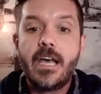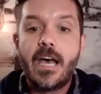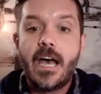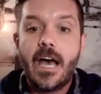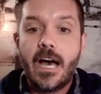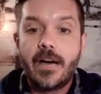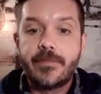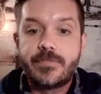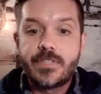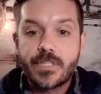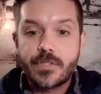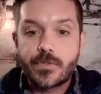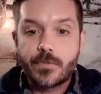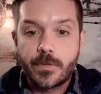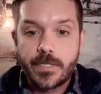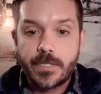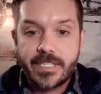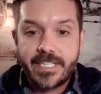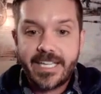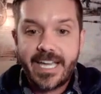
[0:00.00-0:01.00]
of just
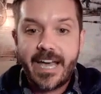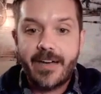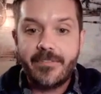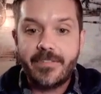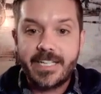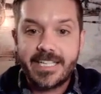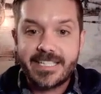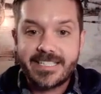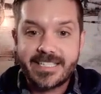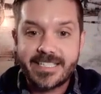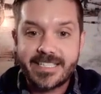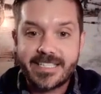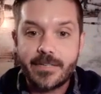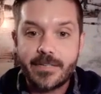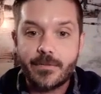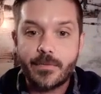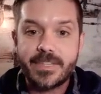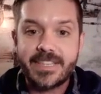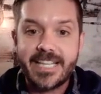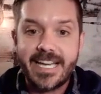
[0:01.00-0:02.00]
really having to
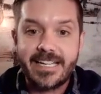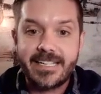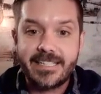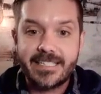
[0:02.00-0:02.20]
sit with that